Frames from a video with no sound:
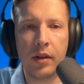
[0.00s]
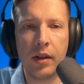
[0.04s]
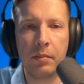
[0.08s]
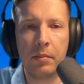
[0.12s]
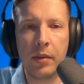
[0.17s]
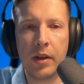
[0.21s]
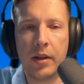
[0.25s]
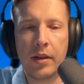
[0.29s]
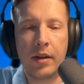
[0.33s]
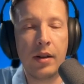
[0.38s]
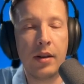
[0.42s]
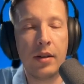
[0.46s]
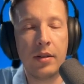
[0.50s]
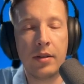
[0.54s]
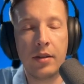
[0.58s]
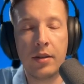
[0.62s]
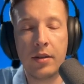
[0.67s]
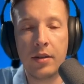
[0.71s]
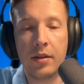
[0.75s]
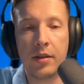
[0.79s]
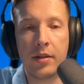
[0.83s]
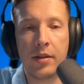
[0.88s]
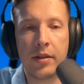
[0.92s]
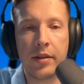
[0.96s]
Basically,
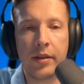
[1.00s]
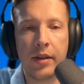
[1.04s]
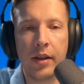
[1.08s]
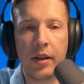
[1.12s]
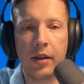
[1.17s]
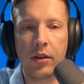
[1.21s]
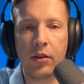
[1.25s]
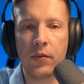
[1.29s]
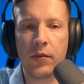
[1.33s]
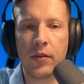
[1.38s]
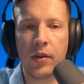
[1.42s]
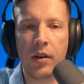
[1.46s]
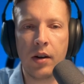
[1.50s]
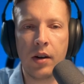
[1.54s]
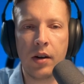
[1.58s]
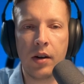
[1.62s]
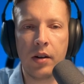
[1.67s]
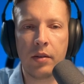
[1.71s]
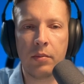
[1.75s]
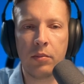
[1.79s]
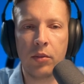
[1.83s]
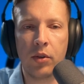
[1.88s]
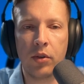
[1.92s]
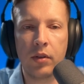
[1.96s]
this is
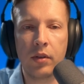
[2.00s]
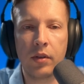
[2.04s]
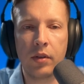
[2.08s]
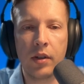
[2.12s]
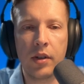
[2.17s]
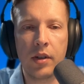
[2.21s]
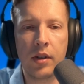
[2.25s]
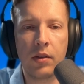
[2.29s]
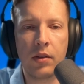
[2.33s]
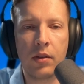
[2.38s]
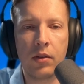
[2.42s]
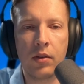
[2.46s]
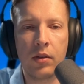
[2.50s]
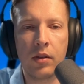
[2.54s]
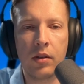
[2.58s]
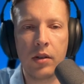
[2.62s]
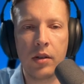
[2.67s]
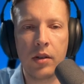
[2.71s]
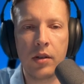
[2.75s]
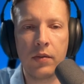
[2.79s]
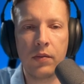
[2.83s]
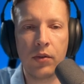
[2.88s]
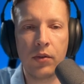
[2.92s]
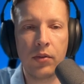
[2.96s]
state-of-the-art model
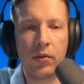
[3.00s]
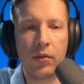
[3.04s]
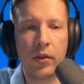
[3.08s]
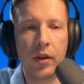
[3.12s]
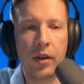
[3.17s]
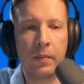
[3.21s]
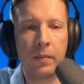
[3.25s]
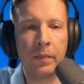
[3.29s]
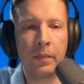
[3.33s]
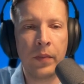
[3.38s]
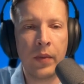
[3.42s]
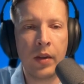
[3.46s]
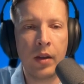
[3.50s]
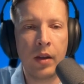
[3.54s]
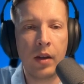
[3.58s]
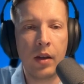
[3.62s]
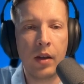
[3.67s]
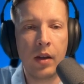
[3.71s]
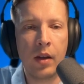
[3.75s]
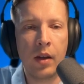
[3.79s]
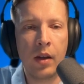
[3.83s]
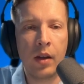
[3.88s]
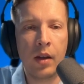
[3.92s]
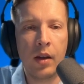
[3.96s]
as for today.
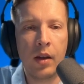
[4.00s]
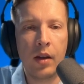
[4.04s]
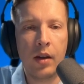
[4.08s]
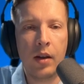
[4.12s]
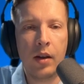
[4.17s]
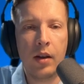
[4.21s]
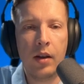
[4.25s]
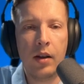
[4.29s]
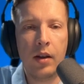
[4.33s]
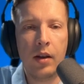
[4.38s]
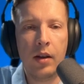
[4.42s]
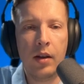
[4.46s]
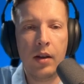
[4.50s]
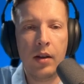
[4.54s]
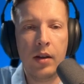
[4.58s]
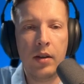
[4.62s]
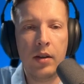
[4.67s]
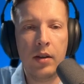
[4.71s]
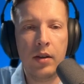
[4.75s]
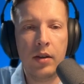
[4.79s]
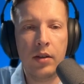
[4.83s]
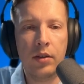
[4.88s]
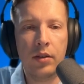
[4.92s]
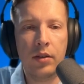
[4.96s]

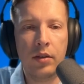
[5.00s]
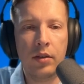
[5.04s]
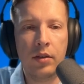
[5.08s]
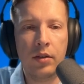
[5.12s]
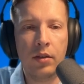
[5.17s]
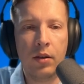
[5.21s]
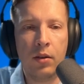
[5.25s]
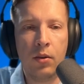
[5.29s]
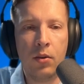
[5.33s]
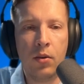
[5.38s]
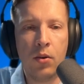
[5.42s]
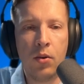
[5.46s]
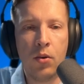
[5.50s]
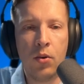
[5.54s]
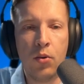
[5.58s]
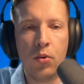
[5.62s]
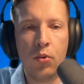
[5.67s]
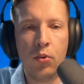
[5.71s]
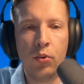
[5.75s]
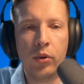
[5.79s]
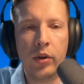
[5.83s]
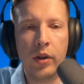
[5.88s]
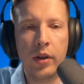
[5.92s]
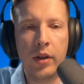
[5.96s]
And
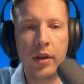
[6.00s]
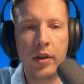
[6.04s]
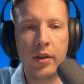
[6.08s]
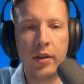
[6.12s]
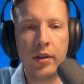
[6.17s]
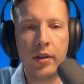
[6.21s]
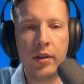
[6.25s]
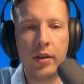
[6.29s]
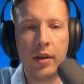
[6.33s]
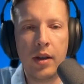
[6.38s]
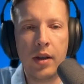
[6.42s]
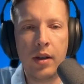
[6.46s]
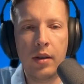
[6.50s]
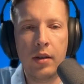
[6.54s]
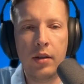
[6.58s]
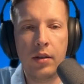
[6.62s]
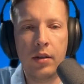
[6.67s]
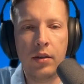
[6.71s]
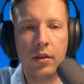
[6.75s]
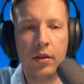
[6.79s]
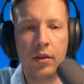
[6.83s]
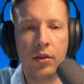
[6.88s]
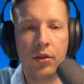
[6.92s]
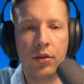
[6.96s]
code is
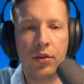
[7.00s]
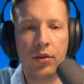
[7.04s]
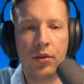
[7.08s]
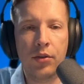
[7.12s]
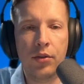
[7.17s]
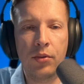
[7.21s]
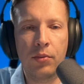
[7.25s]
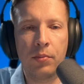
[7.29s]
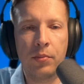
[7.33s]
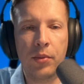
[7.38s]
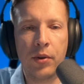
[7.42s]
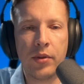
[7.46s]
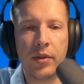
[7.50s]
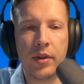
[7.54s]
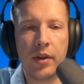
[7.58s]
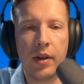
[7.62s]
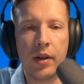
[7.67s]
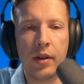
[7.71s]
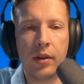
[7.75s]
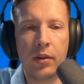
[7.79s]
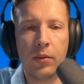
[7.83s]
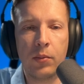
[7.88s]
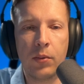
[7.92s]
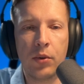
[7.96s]

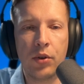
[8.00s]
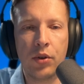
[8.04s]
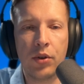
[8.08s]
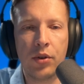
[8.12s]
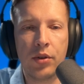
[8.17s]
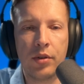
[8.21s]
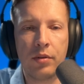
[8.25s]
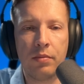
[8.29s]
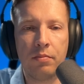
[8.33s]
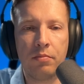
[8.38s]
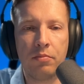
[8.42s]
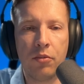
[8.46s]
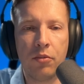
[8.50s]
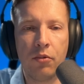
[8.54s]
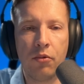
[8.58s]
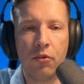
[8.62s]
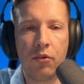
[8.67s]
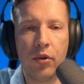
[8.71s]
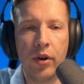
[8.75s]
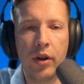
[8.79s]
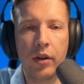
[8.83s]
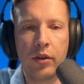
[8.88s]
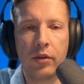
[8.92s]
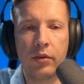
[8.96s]
92%, which is
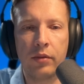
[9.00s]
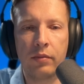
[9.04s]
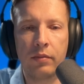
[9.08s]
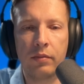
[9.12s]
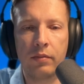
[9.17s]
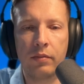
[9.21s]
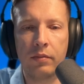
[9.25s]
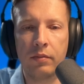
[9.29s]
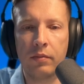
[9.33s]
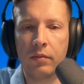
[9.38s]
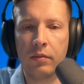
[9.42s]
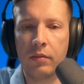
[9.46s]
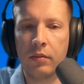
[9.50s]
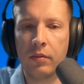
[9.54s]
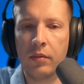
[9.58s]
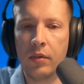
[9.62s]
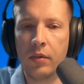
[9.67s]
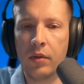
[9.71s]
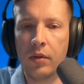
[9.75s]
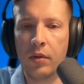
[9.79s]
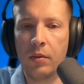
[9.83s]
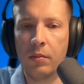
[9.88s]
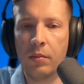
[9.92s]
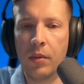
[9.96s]
great.
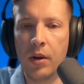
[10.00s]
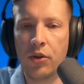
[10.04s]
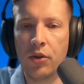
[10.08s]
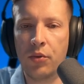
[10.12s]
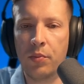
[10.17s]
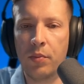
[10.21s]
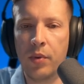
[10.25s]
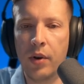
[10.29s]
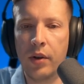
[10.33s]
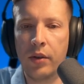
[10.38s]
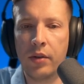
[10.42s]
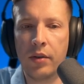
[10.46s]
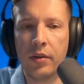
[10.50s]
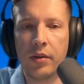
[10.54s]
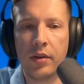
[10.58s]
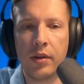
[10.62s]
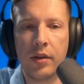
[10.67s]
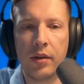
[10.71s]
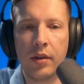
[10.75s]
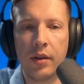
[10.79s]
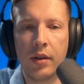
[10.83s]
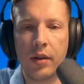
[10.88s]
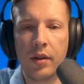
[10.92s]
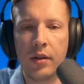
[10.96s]
Much better
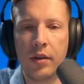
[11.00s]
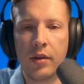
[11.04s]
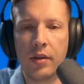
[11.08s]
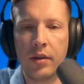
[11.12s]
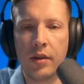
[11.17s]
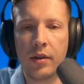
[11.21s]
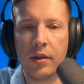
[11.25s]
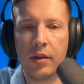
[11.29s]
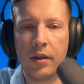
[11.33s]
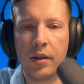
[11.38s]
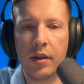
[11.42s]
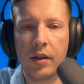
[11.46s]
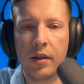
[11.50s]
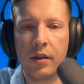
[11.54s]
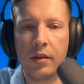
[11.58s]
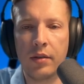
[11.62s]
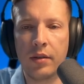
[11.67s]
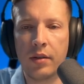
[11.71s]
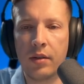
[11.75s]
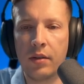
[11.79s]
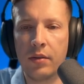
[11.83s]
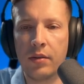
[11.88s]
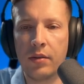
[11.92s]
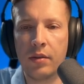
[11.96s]
than anything
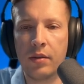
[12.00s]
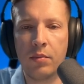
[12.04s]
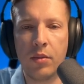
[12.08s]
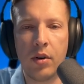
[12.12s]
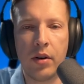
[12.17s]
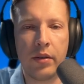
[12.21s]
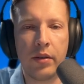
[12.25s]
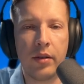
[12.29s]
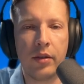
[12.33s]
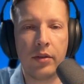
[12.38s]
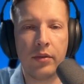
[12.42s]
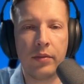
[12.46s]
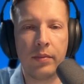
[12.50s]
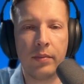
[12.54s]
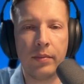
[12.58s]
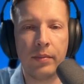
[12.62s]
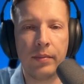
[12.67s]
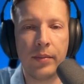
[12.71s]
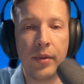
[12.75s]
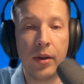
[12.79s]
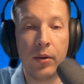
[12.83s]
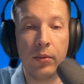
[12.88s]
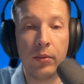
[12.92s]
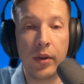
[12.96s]
else on the market
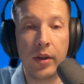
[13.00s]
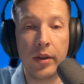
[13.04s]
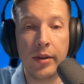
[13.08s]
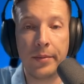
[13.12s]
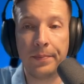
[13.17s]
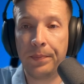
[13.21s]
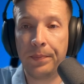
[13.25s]
nowadays.